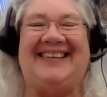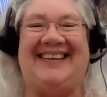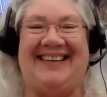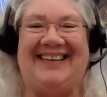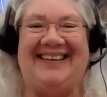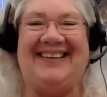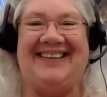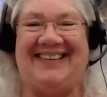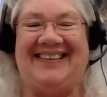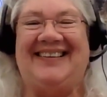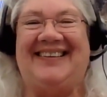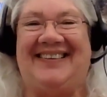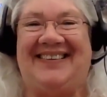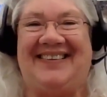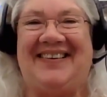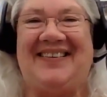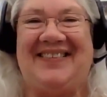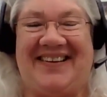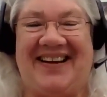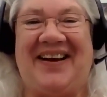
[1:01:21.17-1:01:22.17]
No?
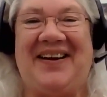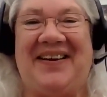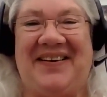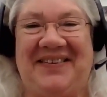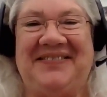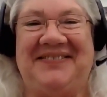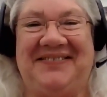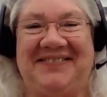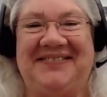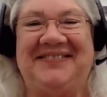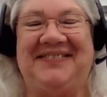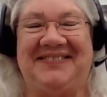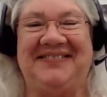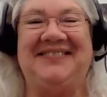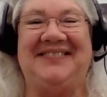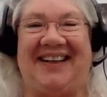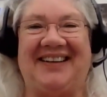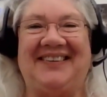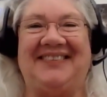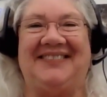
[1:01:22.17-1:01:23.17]
Yeah?
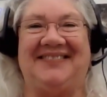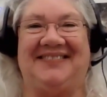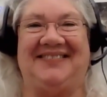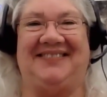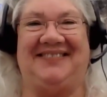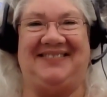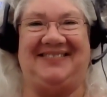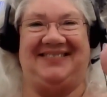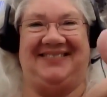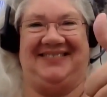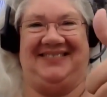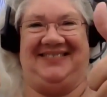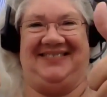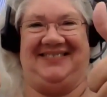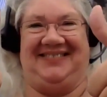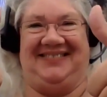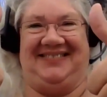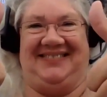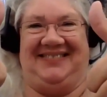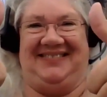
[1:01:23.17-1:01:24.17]
Rosa, can you hear
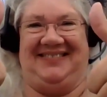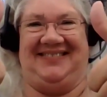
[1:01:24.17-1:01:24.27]
me?